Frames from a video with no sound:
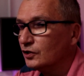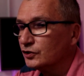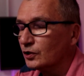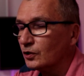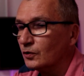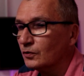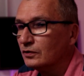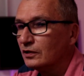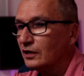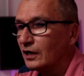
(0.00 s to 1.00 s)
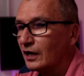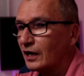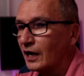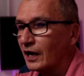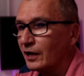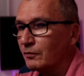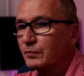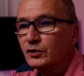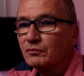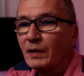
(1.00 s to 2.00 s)
So I
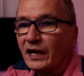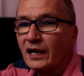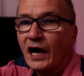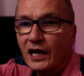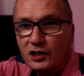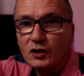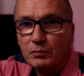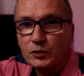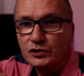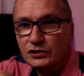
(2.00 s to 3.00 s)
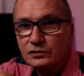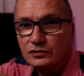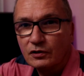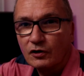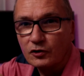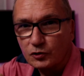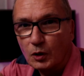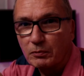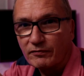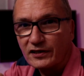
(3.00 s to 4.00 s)
put my hiking boots on top of